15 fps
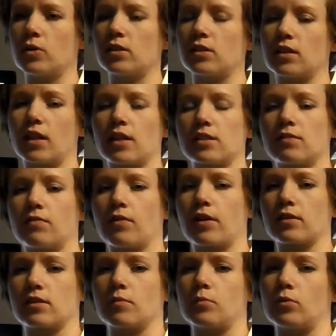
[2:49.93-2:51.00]
is less
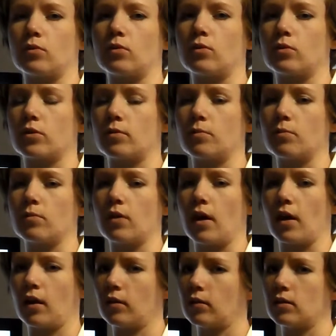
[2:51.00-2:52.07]
flexible
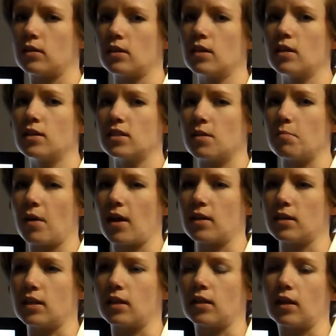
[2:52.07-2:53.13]
and
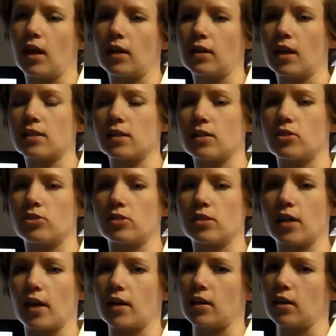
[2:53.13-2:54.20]
demanding and less
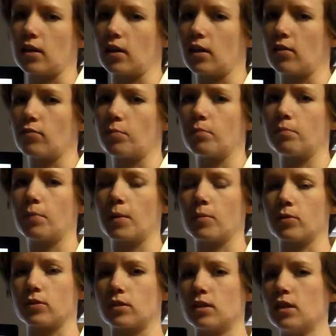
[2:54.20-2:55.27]
understanding of
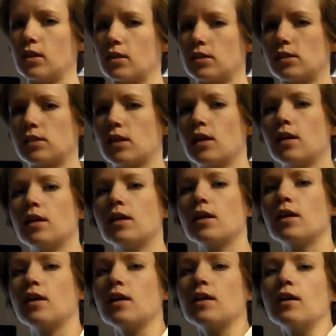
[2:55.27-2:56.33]
people's needs.
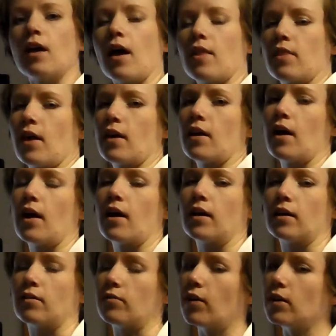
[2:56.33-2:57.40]
And then
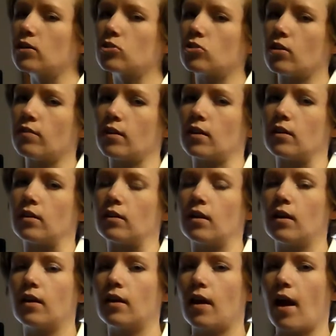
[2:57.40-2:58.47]
an event-driven
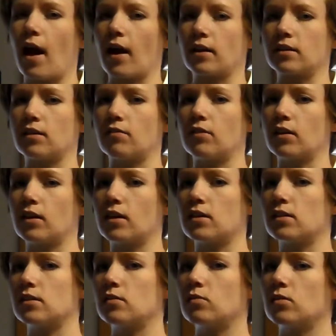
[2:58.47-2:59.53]

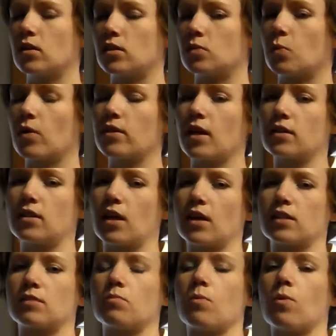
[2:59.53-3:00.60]
activity is one that
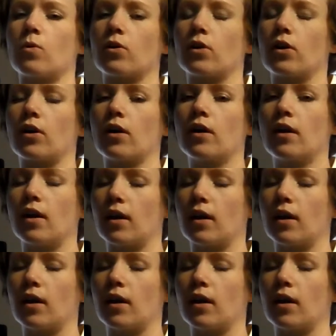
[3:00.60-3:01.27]
takes more